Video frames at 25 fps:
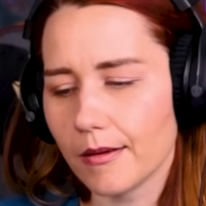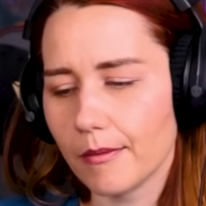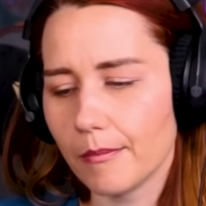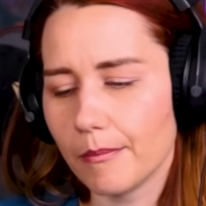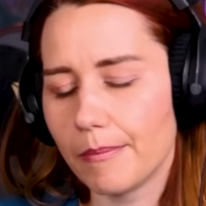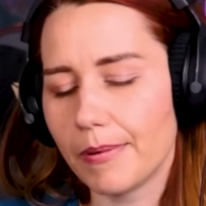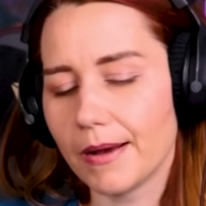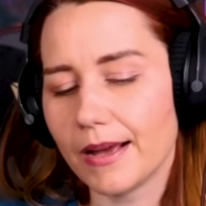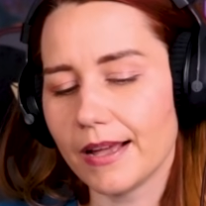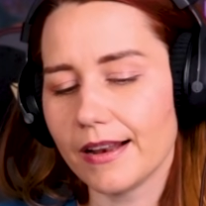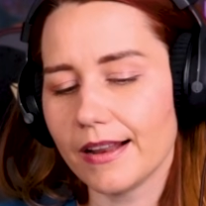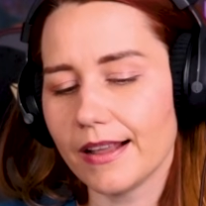
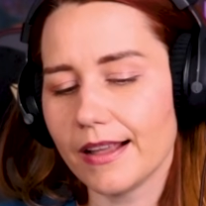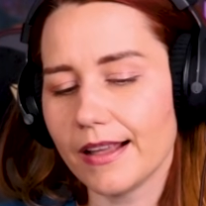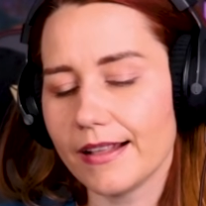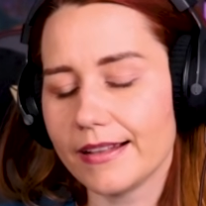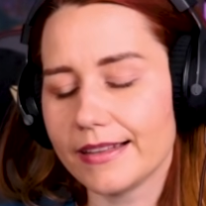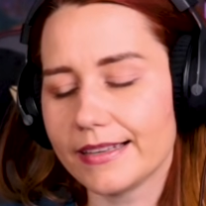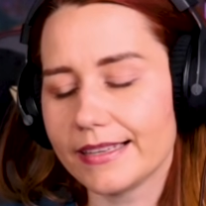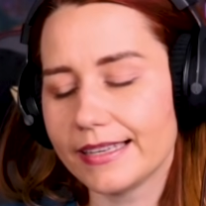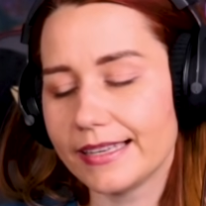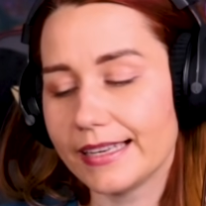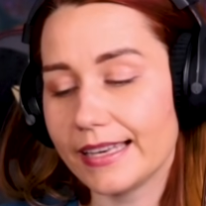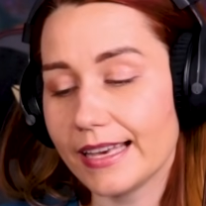but
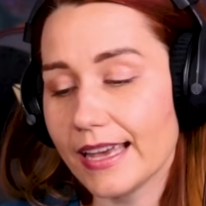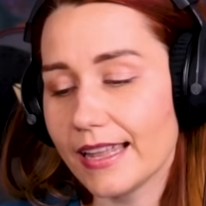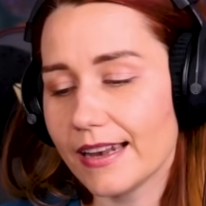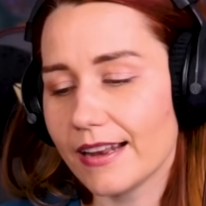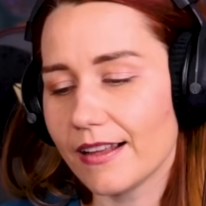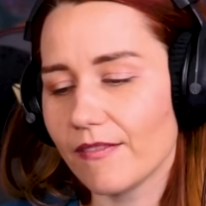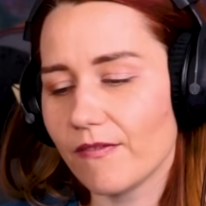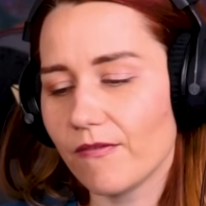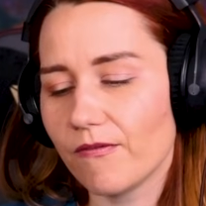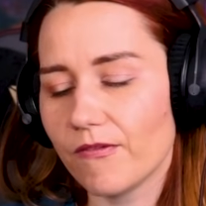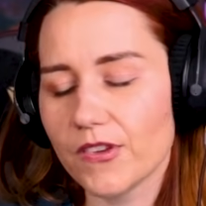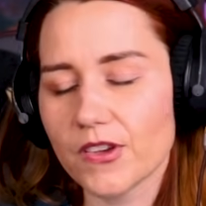it, again,
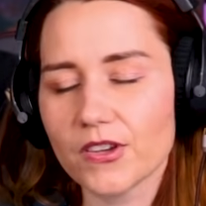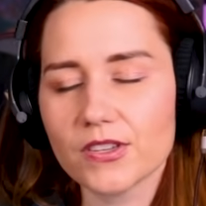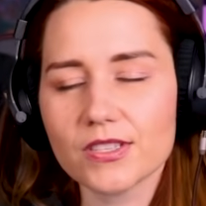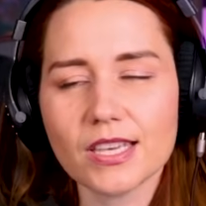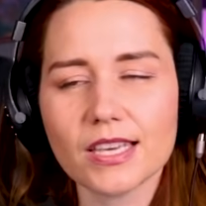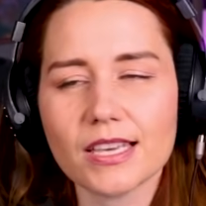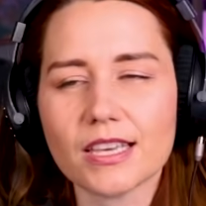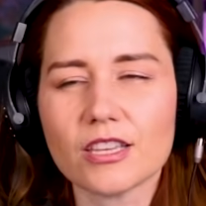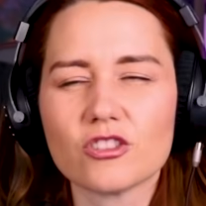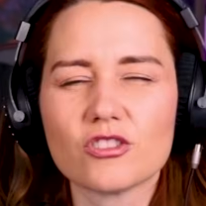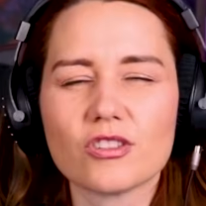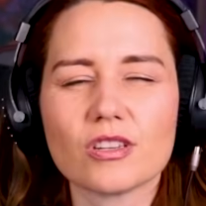it feels
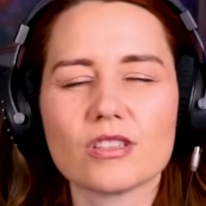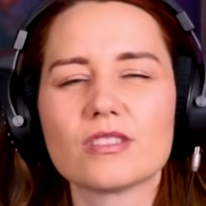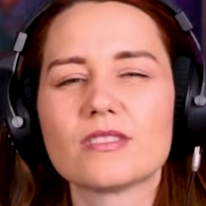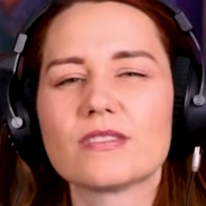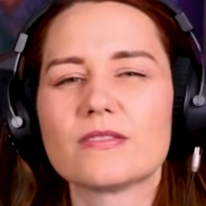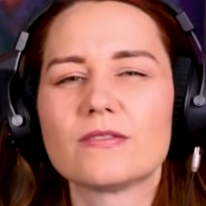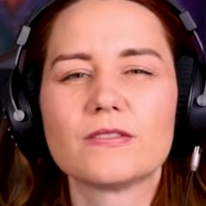like it's just